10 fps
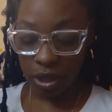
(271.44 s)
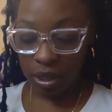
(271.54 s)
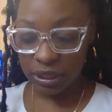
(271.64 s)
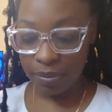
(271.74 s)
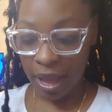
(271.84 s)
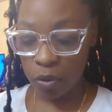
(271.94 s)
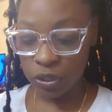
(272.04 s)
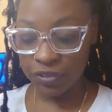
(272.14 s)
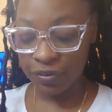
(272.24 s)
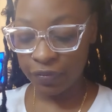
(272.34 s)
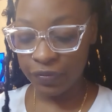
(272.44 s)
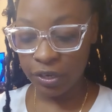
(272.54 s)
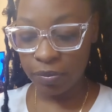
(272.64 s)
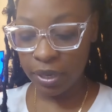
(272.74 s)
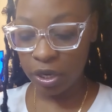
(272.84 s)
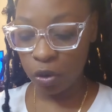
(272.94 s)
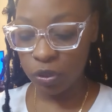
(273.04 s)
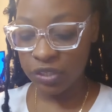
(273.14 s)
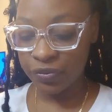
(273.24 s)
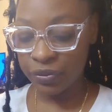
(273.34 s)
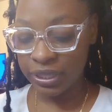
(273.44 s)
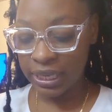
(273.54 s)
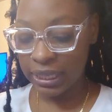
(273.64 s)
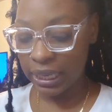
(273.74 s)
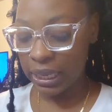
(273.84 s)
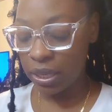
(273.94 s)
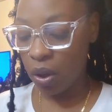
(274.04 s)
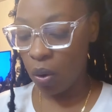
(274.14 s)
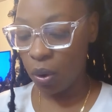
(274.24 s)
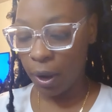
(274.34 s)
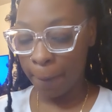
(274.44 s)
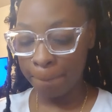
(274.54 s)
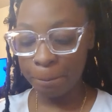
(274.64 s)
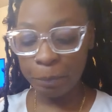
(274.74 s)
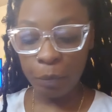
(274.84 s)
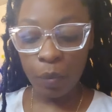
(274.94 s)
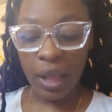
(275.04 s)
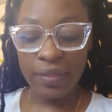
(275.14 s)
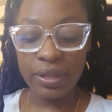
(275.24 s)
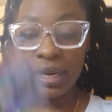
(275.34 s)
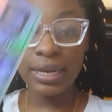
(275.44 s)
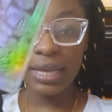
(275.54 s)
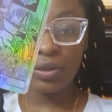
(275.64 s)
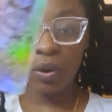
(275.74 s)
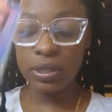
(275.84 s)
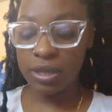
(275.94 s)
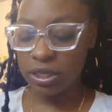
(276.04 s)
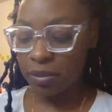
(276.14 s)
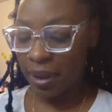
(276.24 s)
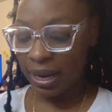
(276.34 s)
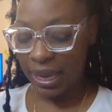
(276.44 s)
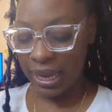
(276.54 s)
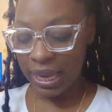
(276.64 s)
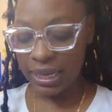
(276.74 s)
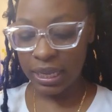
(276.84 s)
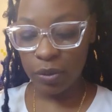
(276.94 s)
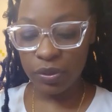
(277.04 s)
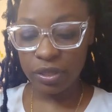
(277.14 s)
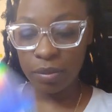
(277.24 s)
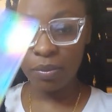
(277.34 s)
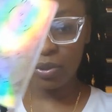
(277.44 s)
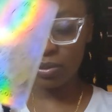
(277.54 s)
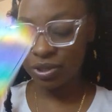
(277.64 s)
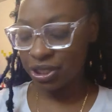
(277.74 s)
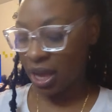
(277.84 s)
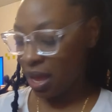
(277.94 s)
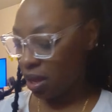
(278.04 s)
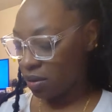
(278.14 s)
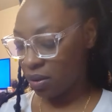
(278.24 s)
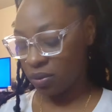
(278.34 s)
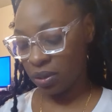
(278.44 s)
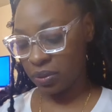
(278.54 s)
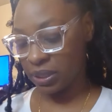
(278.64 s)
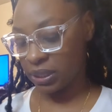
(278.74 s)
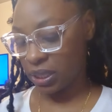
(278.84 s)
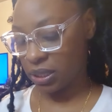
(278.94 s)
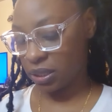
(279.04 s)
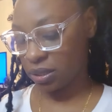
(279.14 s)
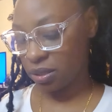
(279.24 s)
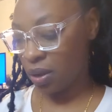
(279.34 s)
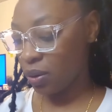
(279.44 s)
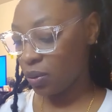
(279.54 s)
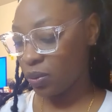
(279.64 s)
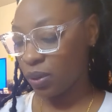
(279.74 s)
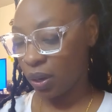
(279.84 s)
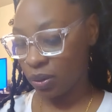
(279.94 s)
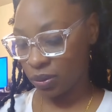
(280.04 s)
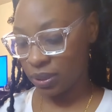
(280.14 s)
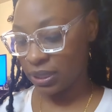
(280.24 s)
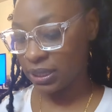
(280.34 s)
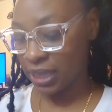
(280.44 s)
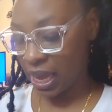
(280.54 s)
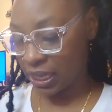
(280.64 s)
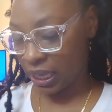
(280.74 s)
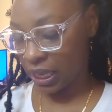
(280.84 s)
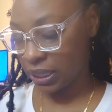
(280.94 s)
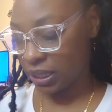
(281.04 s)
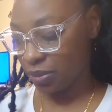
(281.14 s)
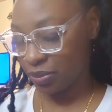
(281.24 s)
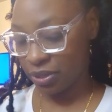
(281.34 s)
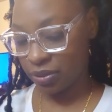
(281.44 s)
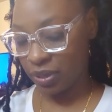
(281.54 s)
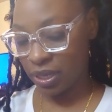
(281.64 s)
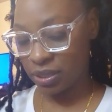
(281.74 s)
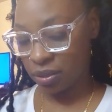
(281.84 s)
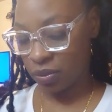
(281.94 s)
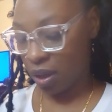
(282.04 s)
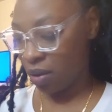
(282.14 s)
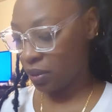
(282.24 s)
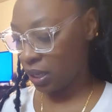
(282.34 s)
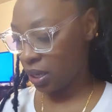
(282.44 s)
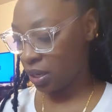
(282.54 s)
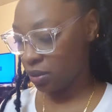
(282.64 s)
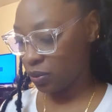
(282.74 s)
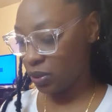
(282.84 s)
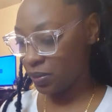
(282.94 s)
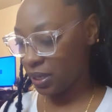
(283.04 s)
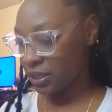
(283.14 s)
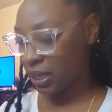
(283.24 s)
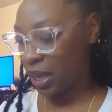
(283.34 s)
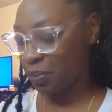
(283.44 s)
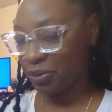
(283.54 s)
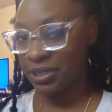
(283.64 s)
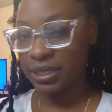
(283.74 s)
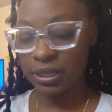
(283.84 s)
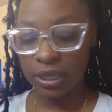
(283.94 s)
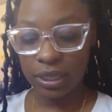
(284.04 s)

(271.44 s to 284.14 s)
talks about wish fulfillment or wishful thinking, or and then the Death card talks about an ending with the Moon. Child, hold on a second. Hold on a second, Libra. What is going on here? Oh, there's the Empress.